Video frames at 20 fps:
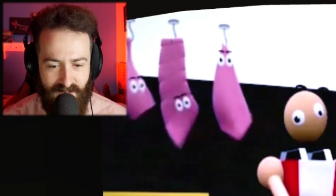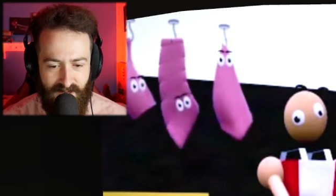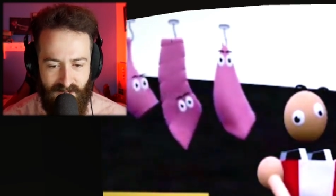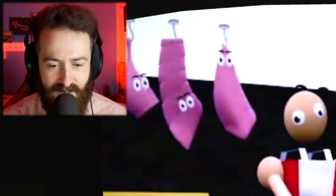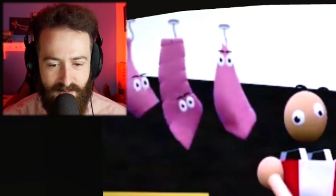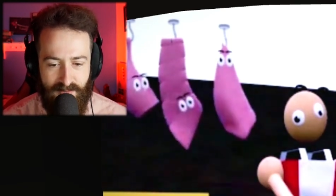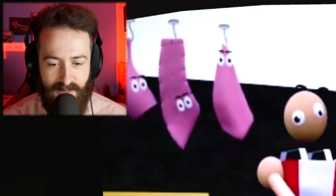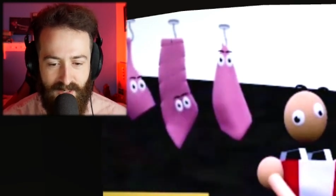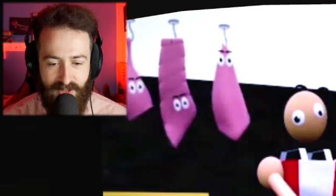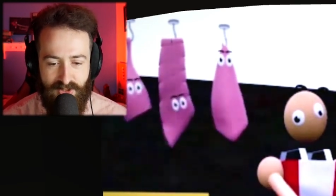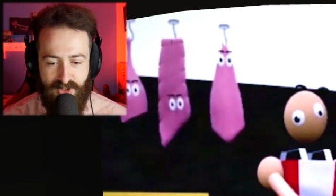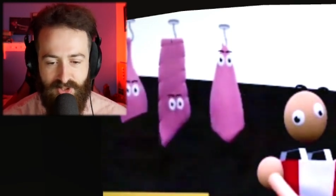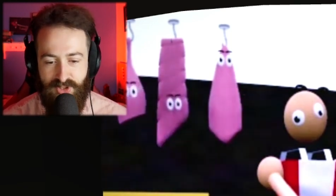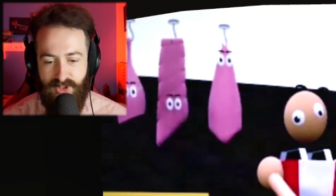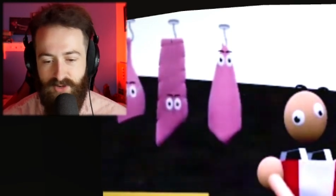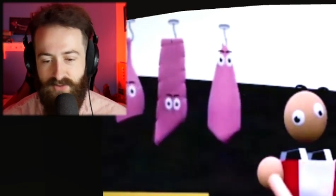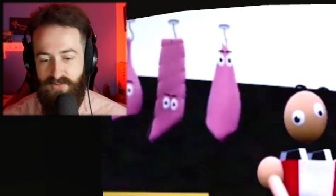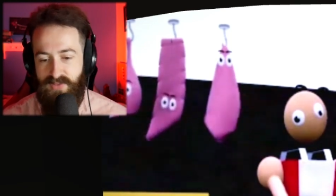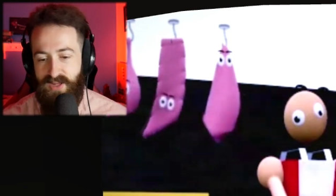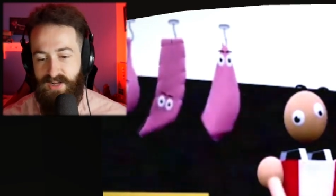And I'm not
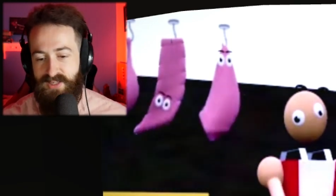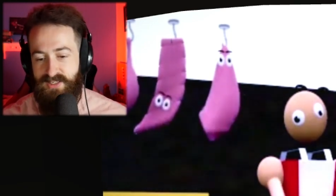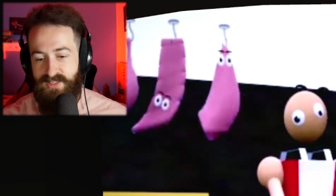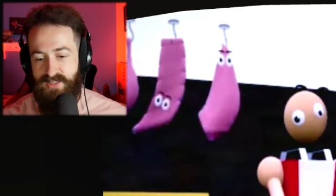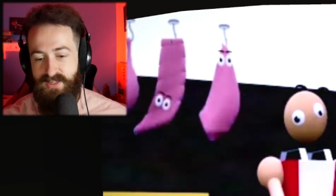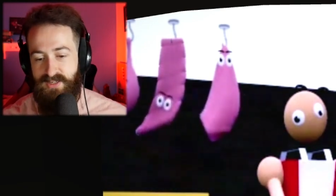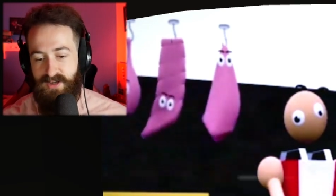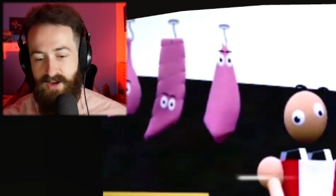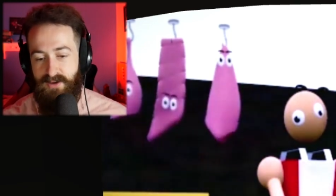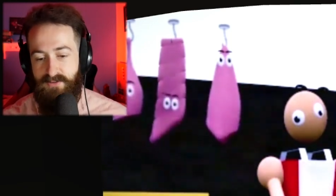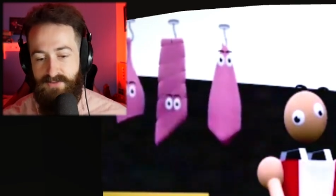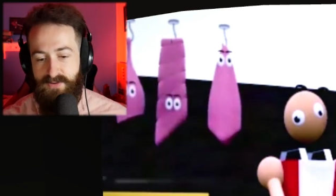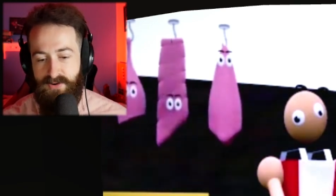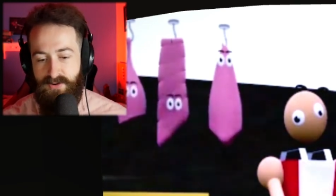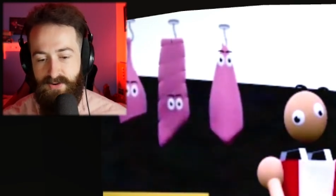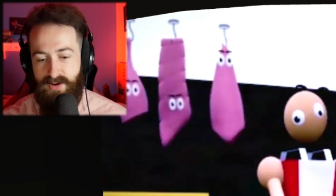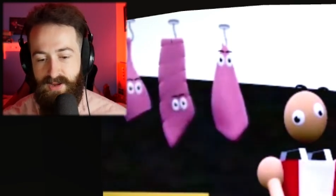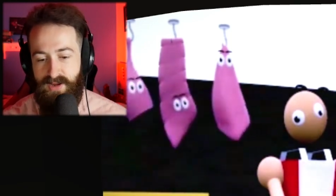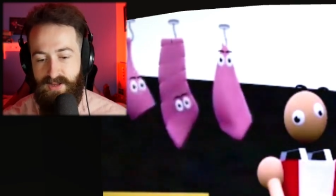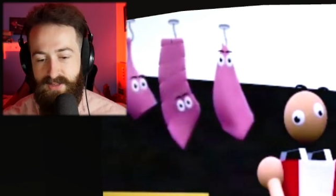sure if that is a knife in
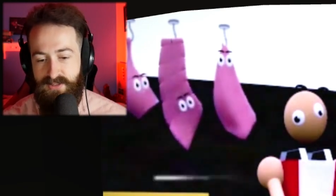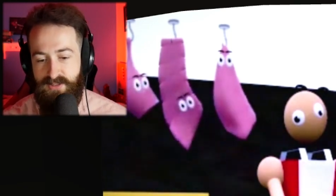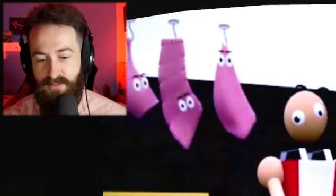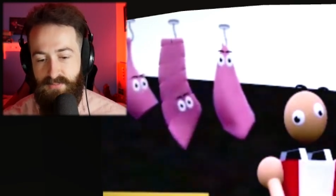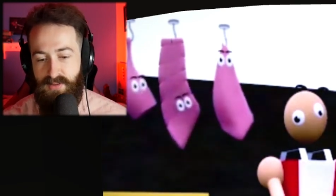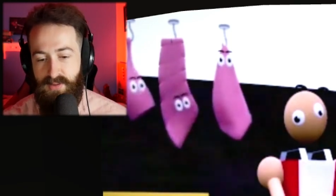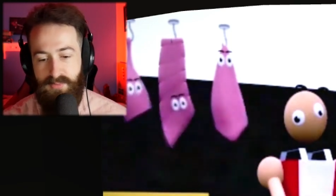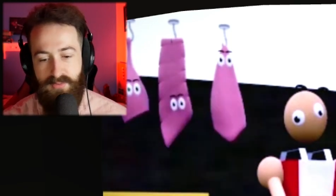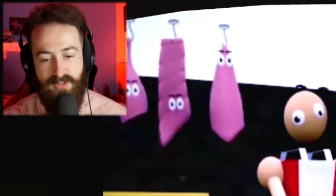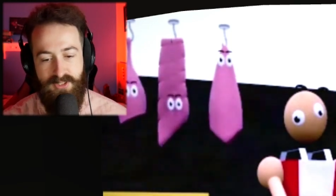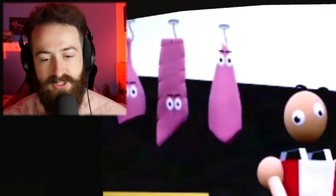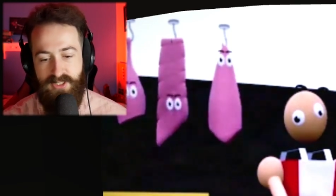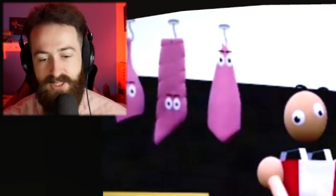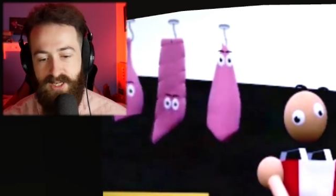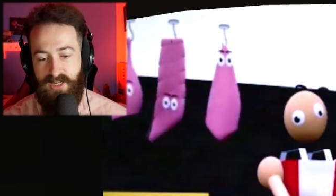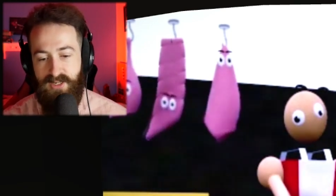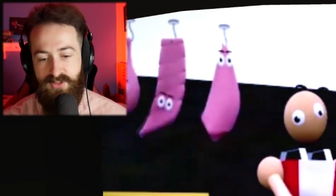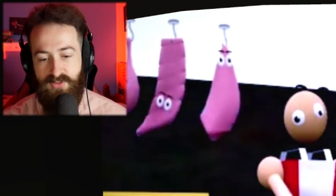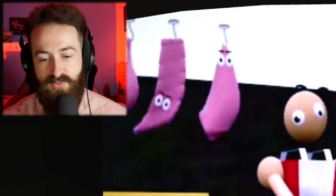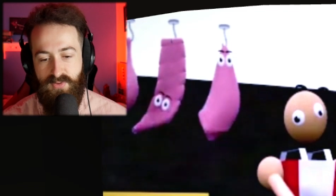her hand. Some people are just
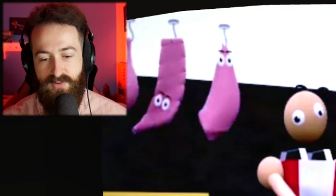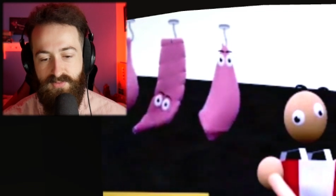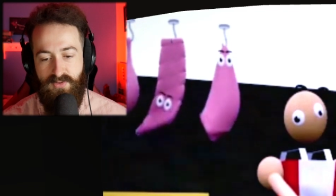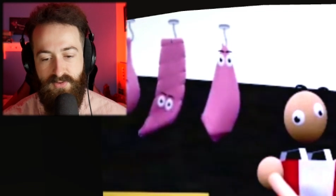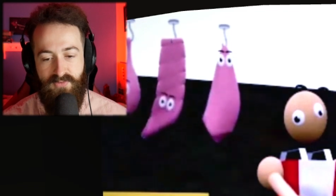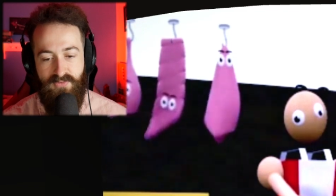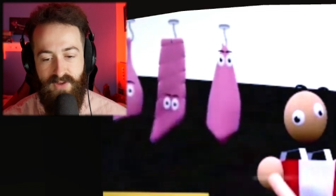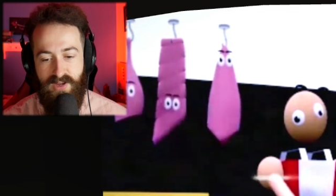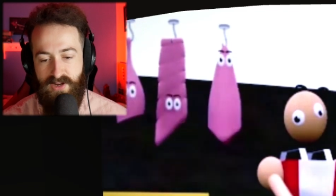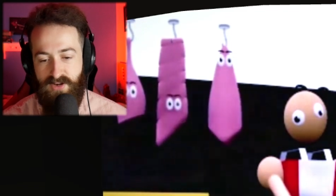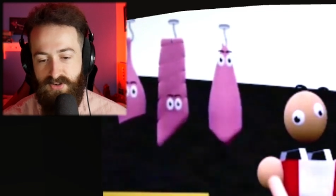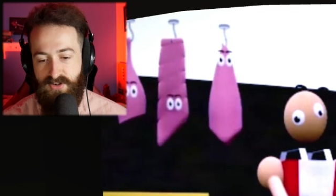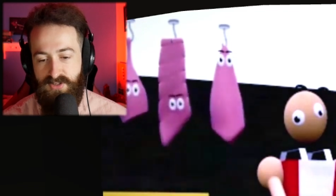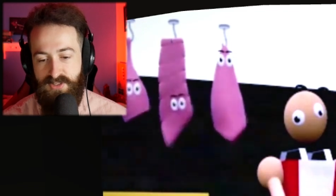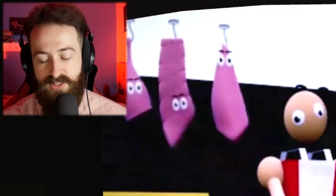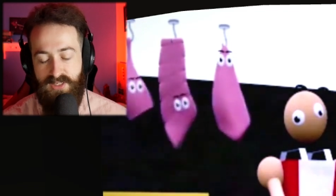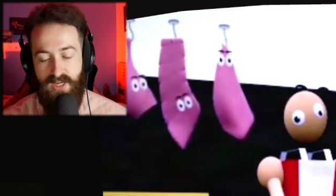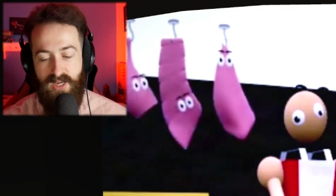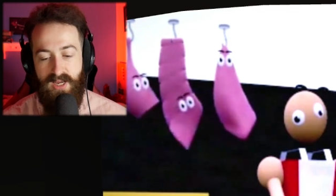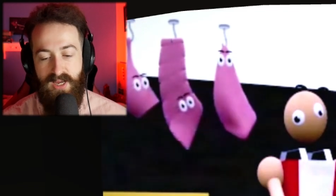saying it's one of her fingers.